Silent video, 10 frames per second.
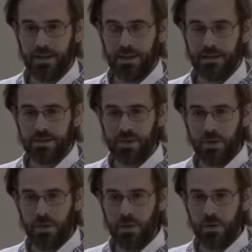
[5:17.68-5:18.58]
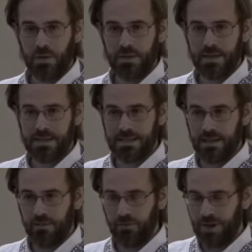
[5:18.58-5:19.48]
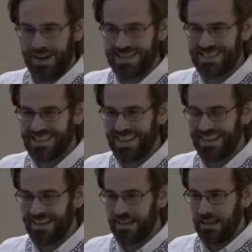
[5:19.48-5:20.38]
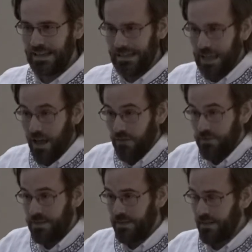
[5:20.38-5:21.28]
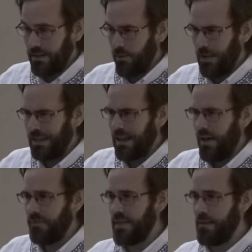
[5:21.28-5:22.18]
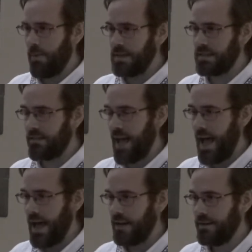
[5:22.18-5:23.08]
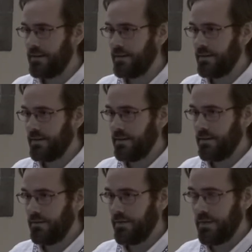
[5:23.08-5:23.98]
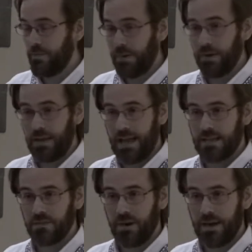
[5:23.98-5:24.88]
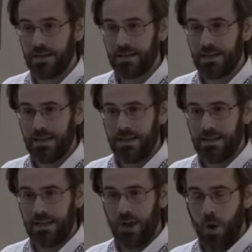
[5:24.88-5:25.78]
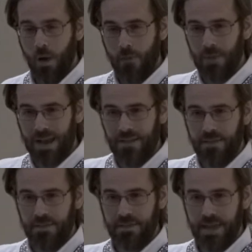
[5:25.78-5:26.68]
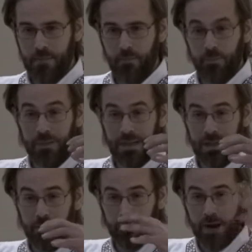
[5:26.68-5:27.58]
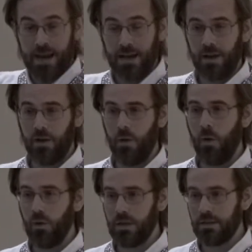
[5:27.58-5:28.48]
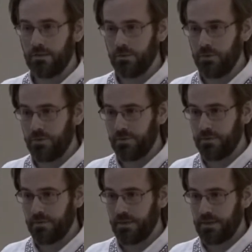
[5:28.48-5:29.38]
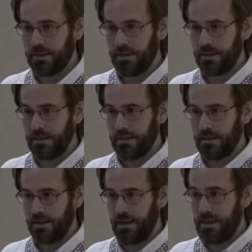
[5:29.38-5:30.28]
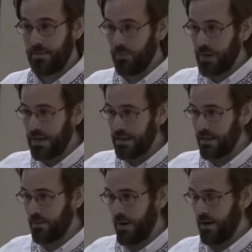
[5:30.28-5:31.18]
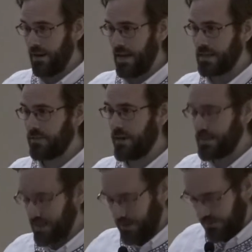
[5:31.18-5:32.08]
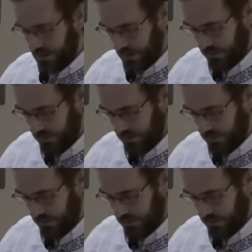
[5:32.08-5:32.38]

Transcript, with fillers: And so these friends that loved, what love they must have had for their paralyzed friend, they go up and they break a hole in the roof and they bring their paralyzed friend to the feet of